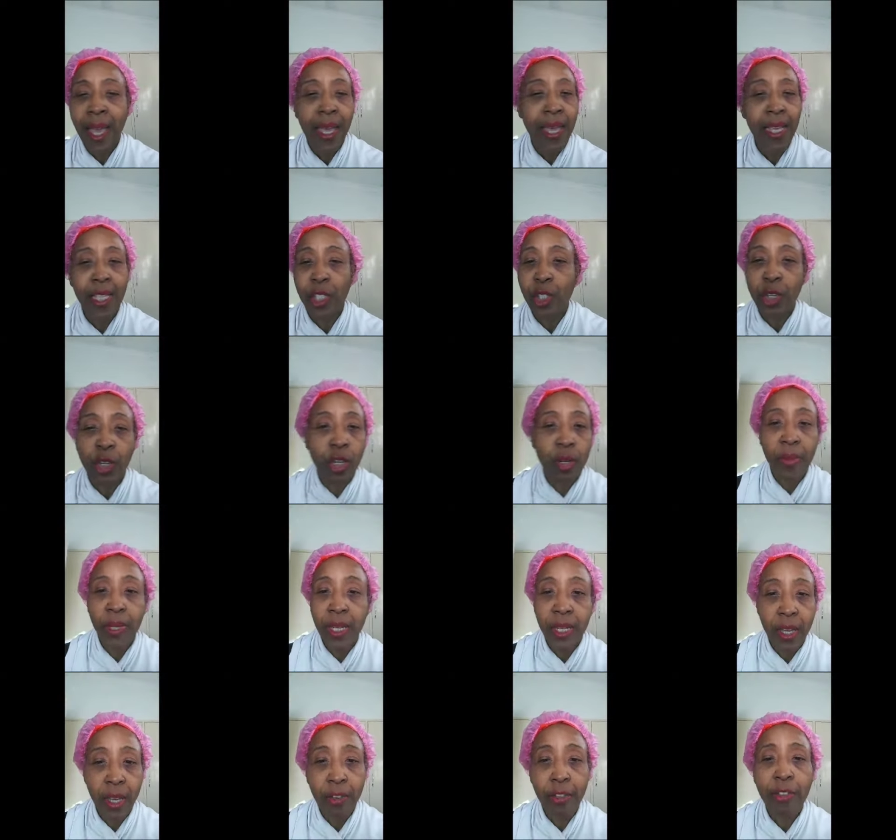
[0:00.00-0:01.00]
it's not going to be
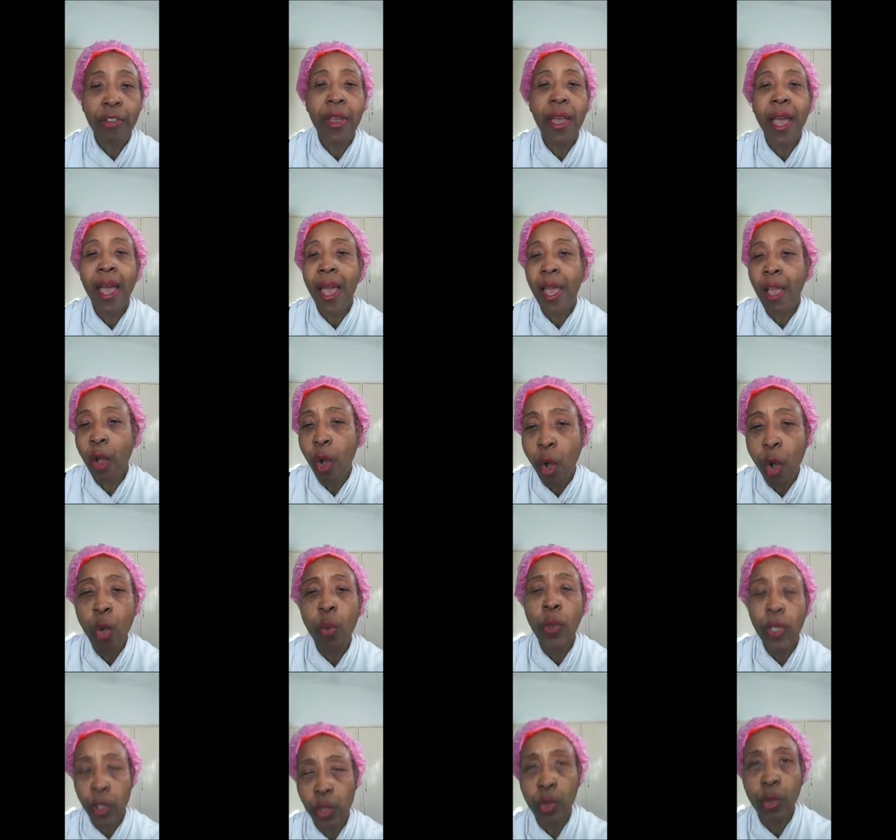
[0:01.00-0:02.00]
enough. I
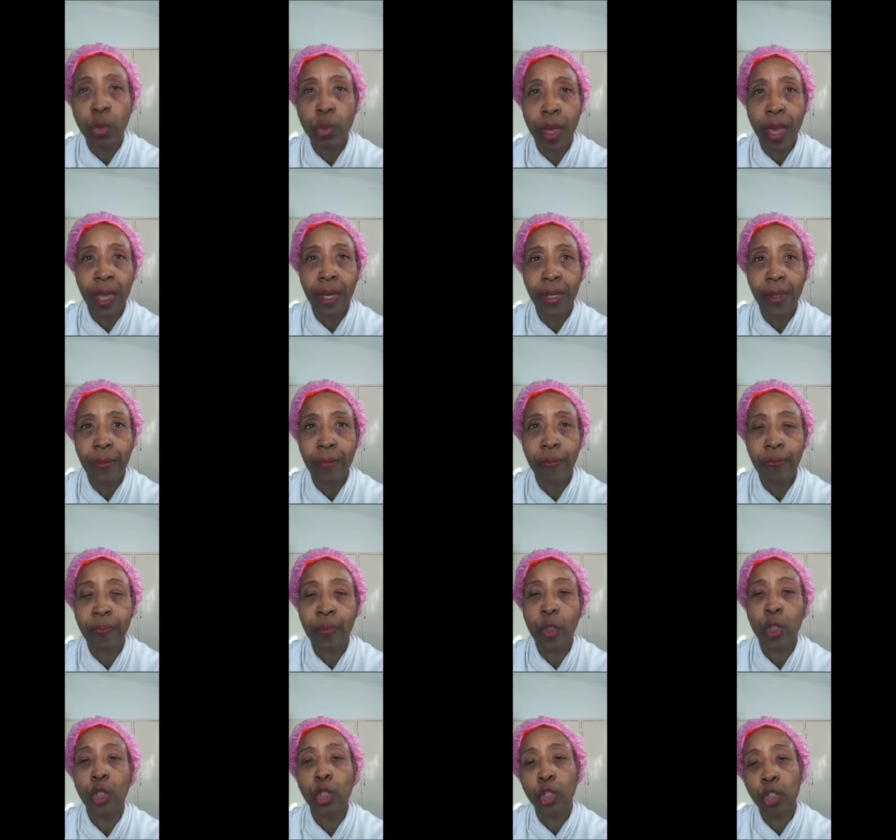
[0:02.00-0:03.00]
always do that
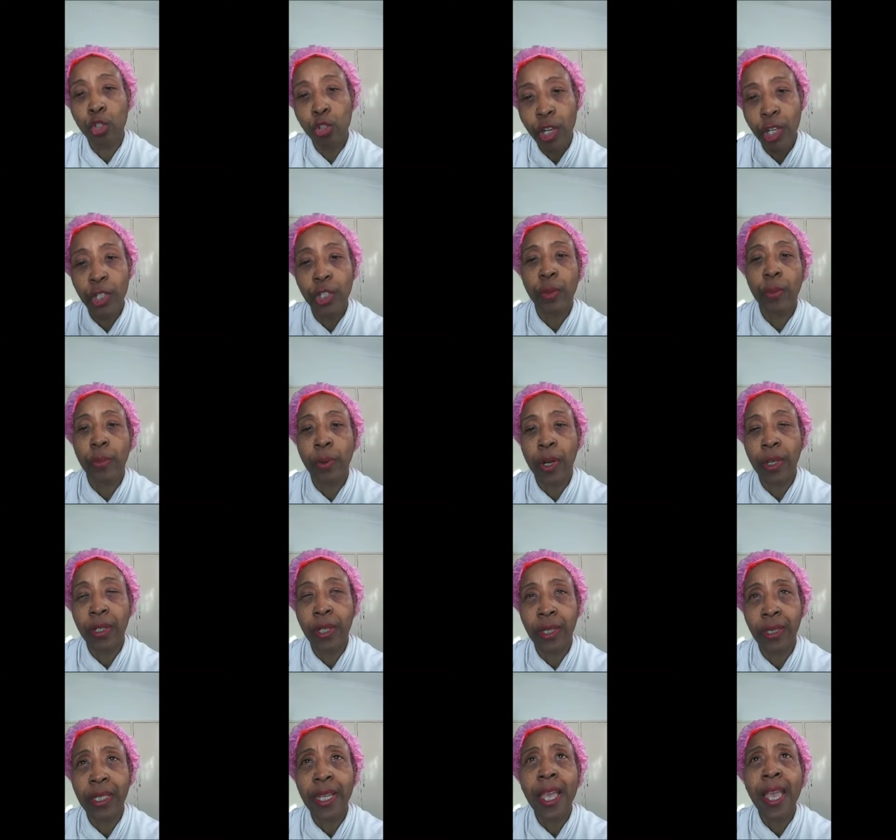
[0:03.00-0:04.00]
to stretch the
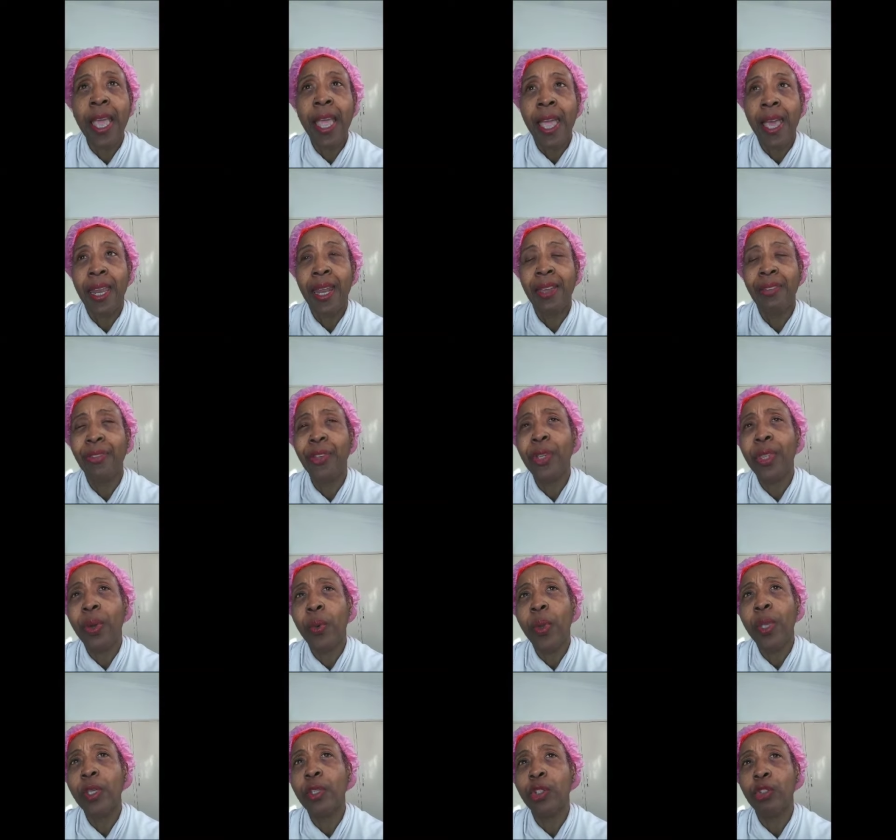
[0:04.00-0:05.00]
product, and I feel that
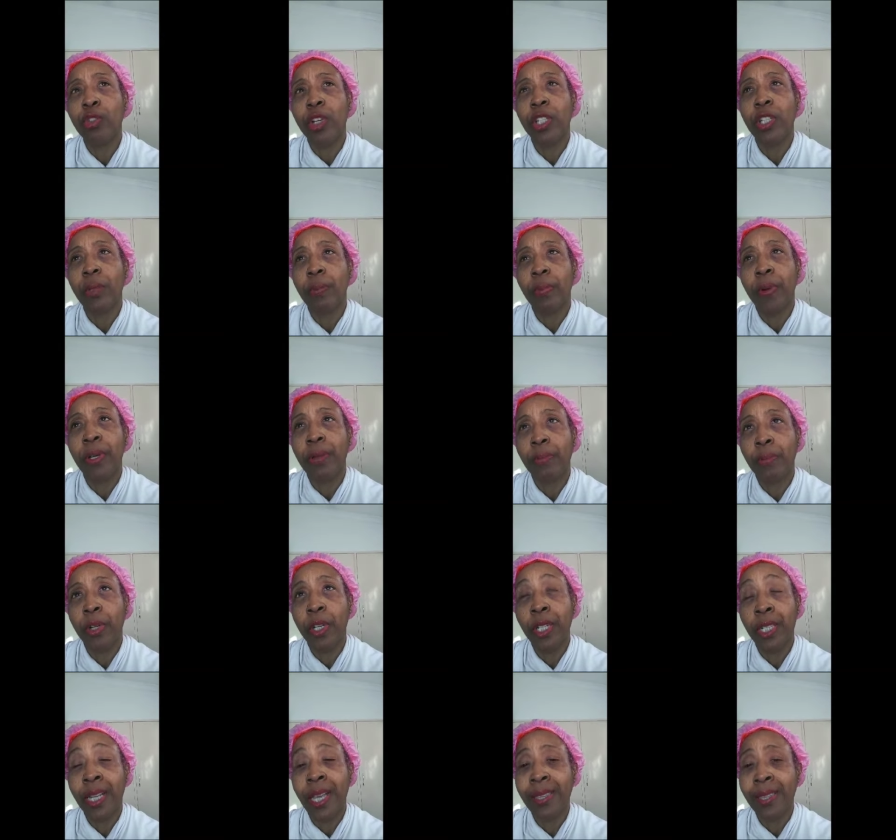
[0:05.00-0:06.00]
when you stretch the
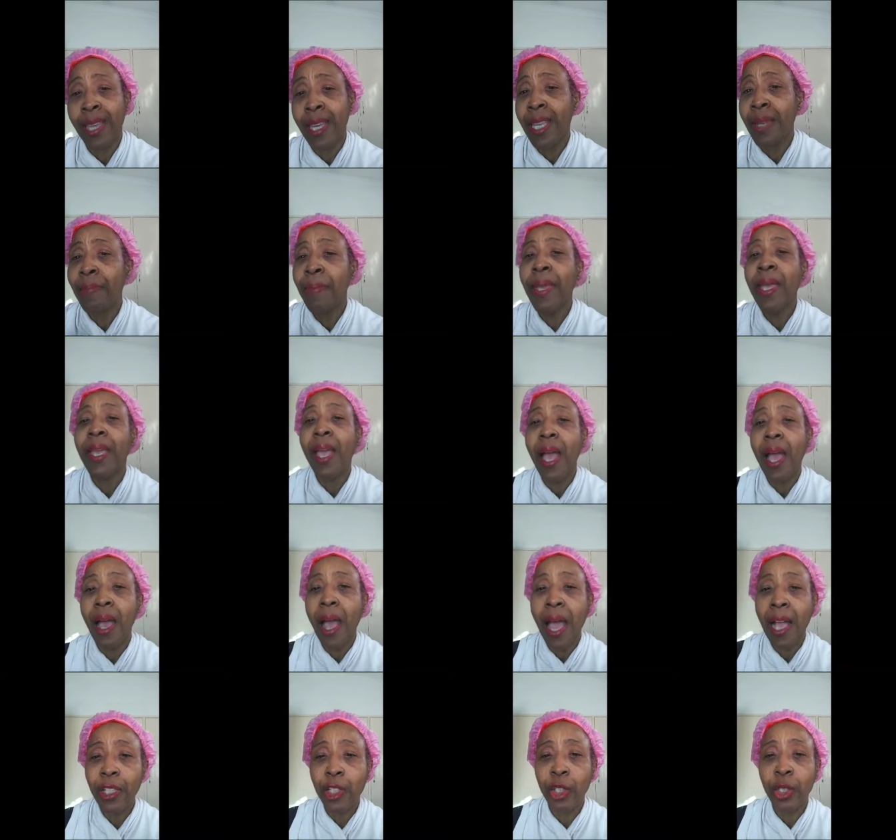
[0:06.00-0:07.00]
product like that, it may
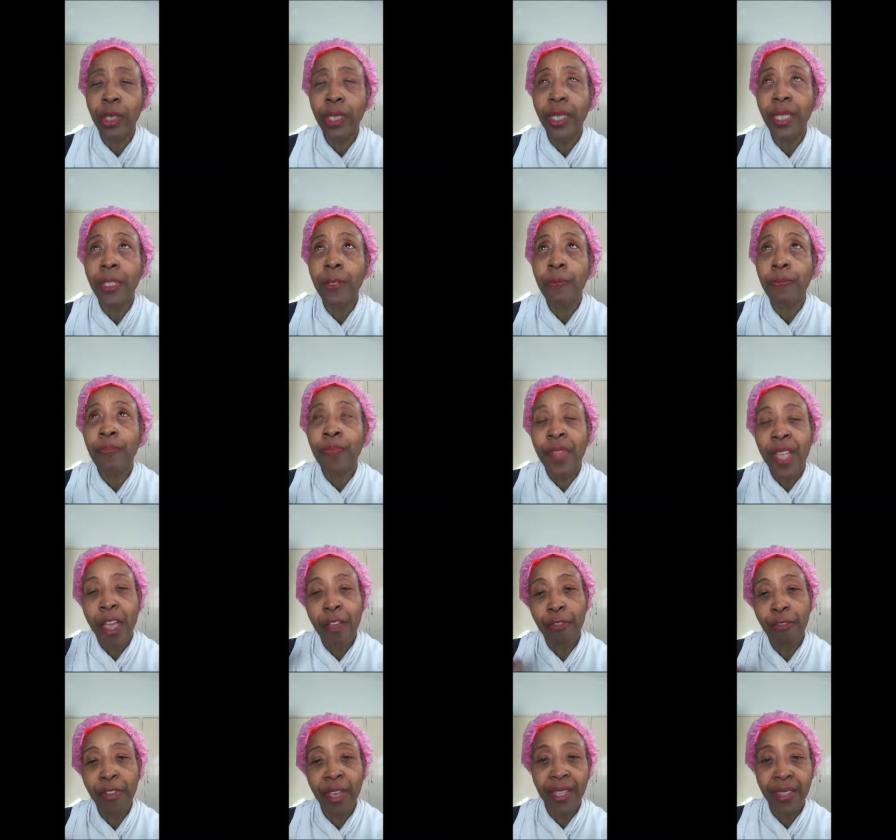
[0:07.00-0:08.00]
actually
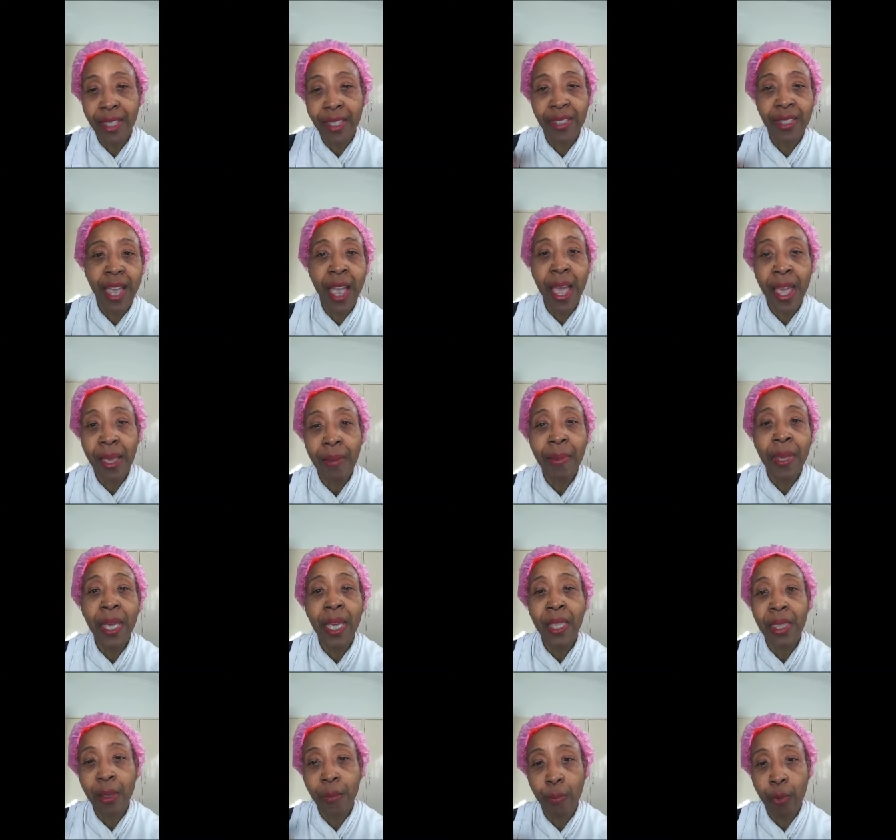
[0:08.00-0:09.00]
affect the
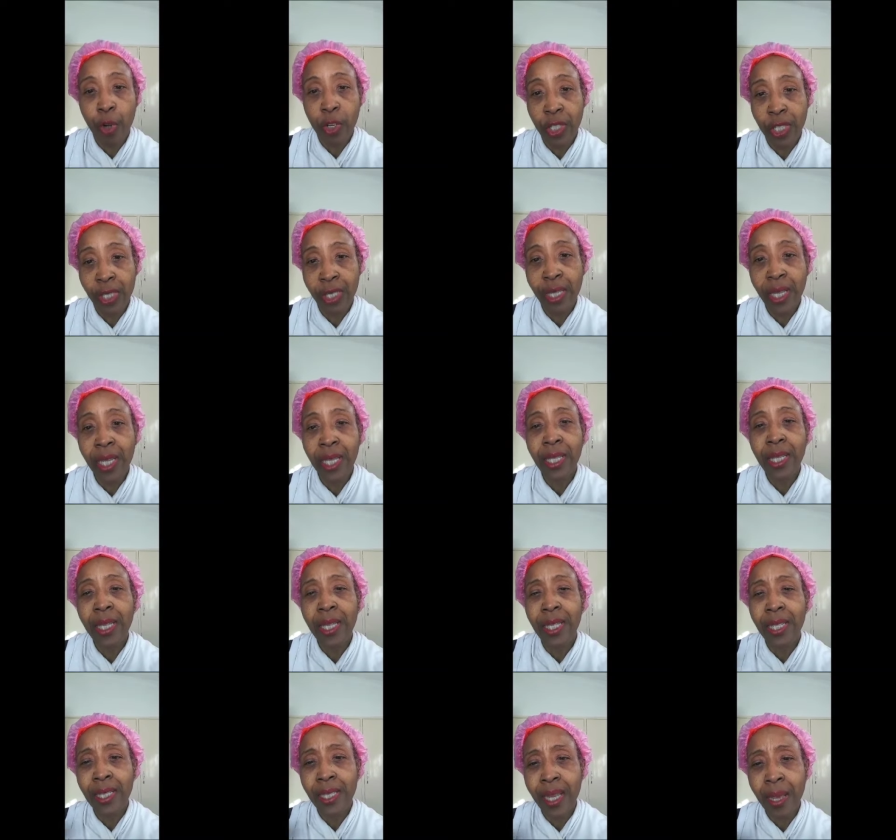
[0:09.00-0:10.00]
timing and the processing,
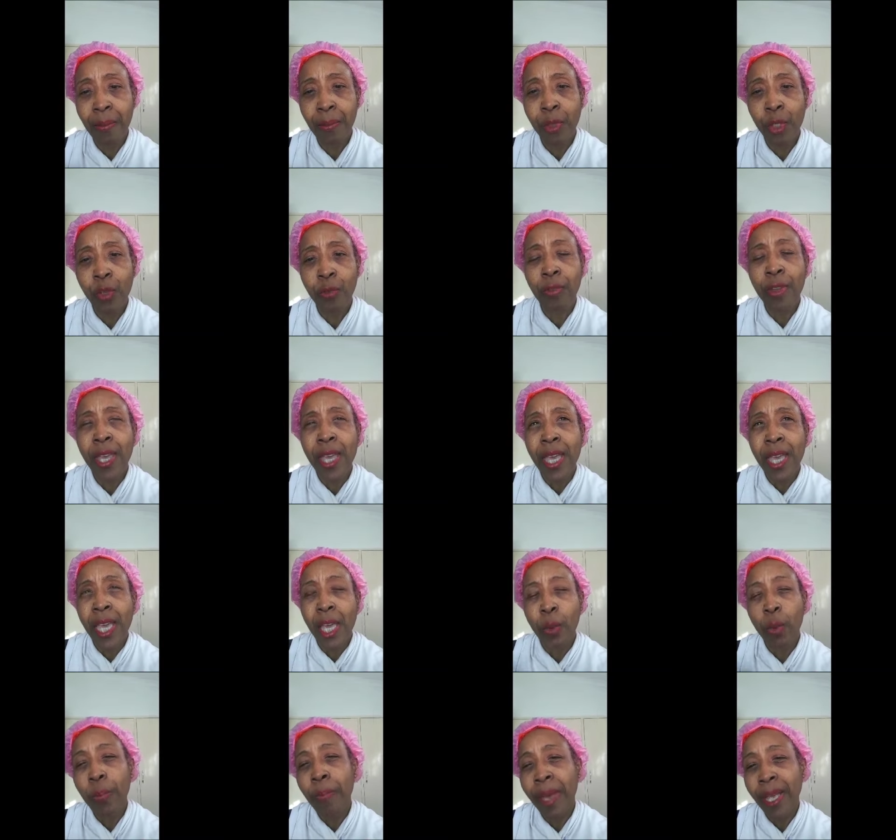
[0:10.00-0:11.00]
in terms of
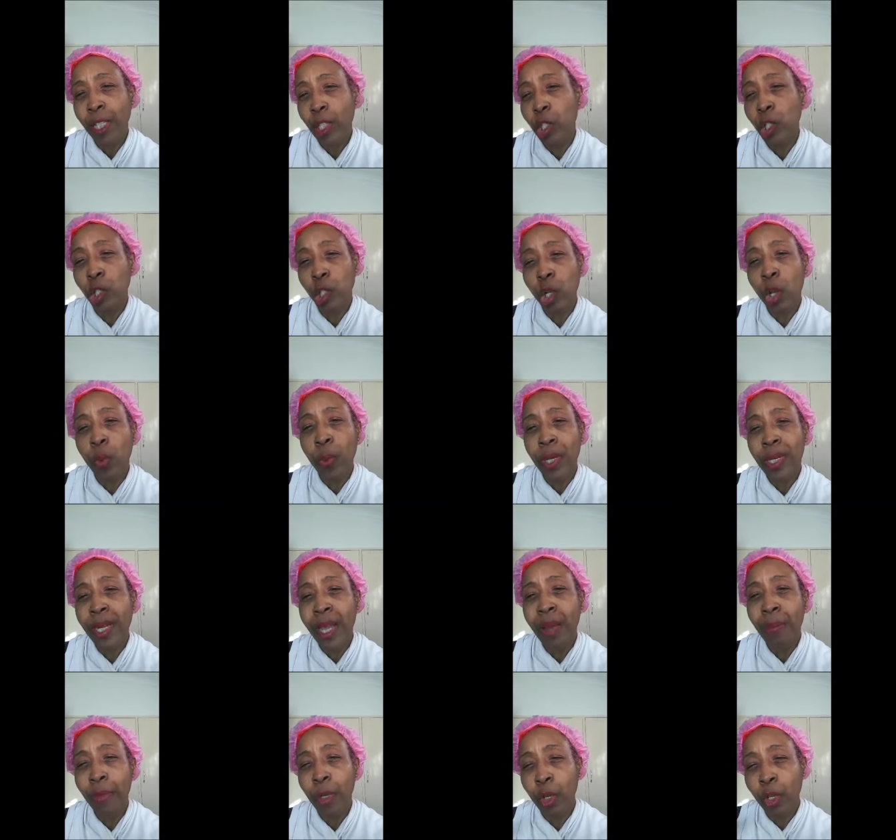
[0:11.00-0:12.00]
it might slow it
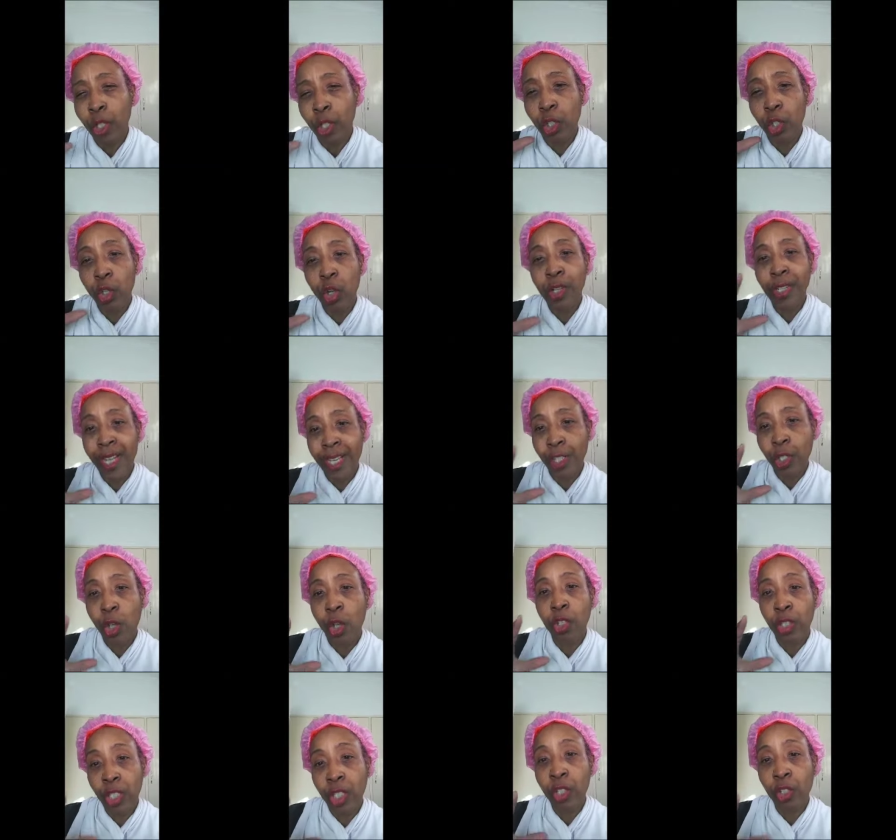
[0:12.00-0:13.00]
down because it's not as
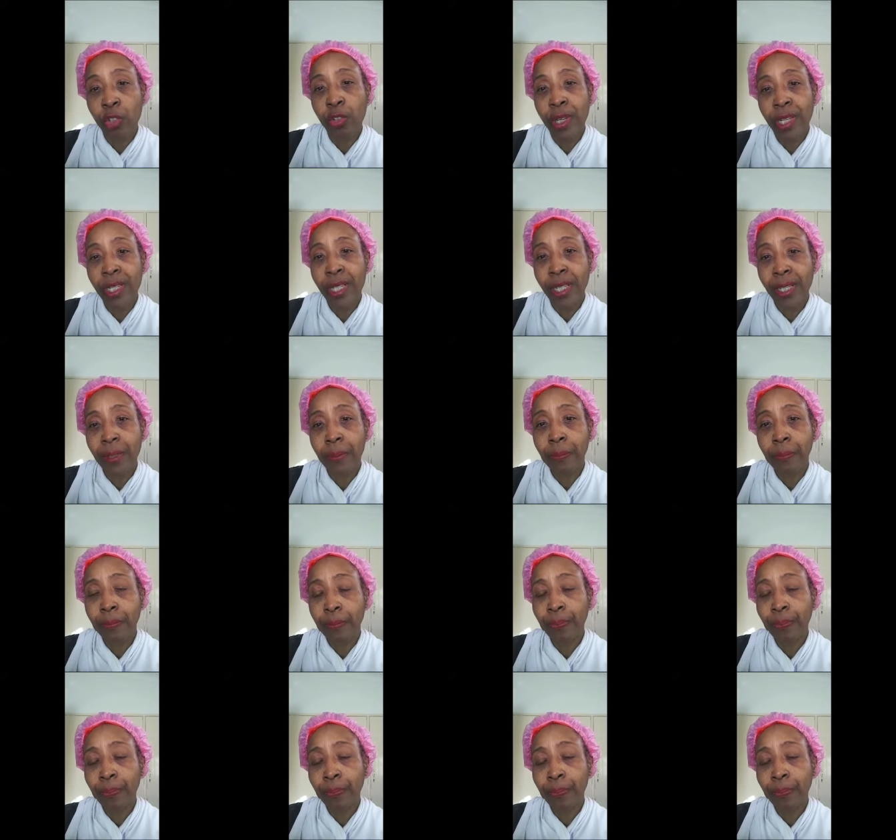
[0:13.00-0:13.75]
concentrated.